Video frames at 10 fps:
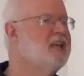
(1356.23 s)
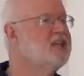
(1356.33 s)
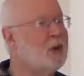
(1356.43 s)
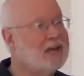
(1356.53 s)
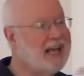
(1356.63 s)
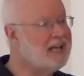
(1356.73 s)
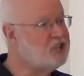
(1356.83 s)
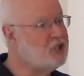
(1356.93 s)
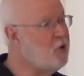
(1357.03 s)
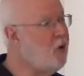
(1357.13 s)
So
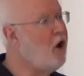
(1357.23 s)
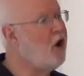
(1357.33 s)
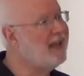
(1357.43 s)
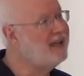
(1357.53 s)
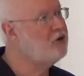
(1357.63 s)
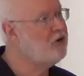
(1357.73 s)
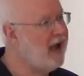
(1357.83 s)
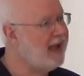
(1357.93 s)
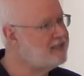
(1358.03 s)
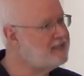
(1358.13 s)
unless you are in
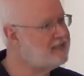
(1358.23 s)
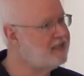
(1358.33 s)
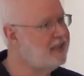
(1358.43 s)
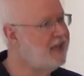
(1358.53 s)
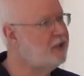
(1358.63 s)
Christ,